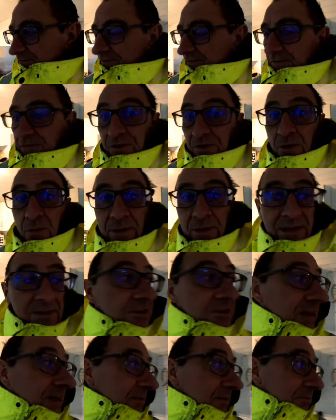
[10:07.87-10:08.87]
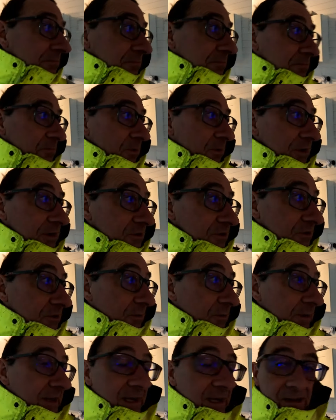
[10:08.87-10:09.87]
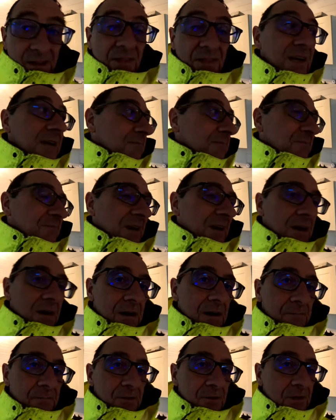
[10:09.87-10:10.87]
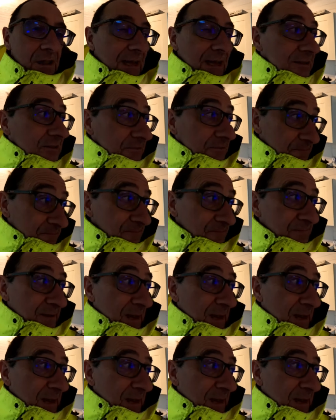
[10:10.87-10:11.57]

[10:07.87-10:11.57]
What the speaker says: few weeks now, working during the week, and they're, oh, poor lads,